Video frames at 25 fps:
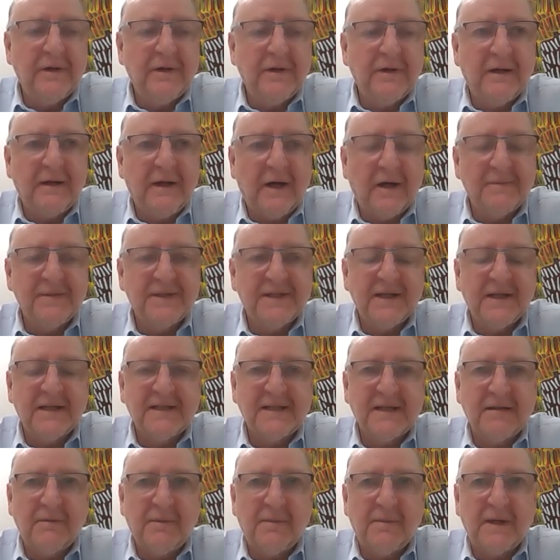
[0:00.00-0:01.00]
I'm seeing
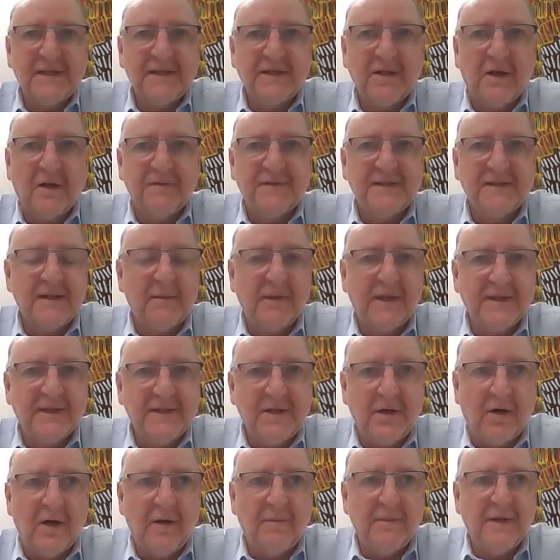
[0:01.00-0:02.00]
some of my staff some of the
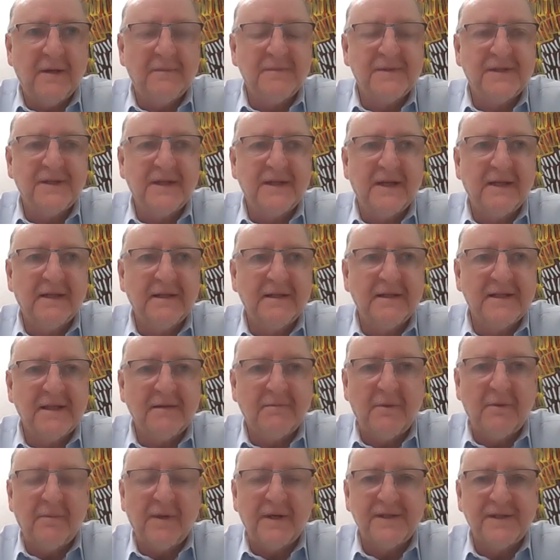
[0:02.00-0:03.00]
time, and I'm seeing
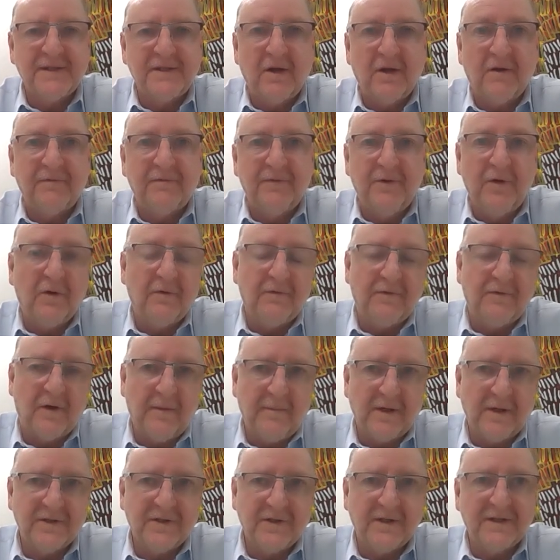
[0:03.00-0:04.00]
some of my staff not very
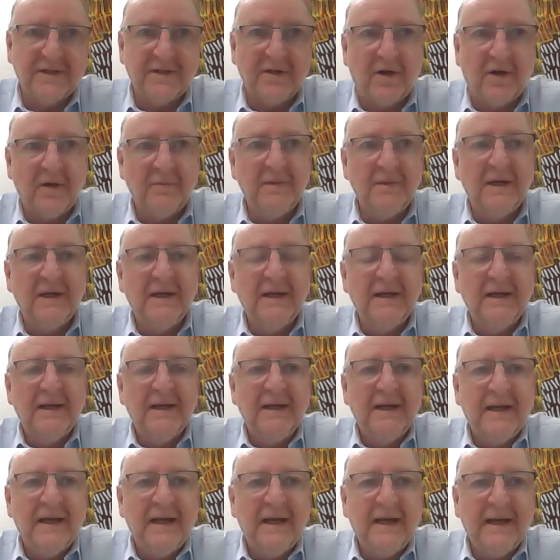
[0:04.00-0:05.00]
much of the time,
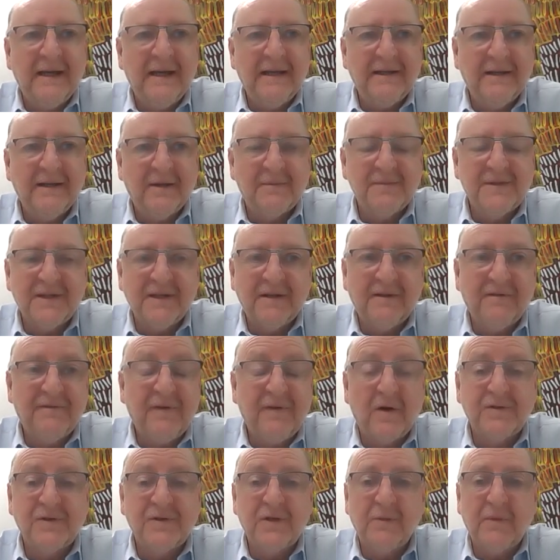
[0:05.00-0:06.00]
and I'm seeing
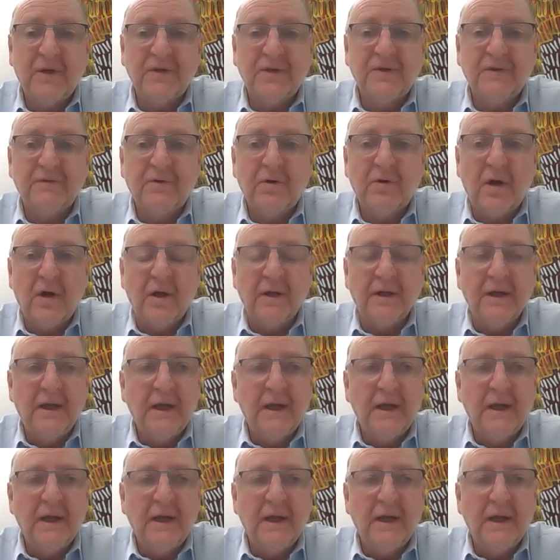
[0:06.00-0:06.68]
far too much of Grant.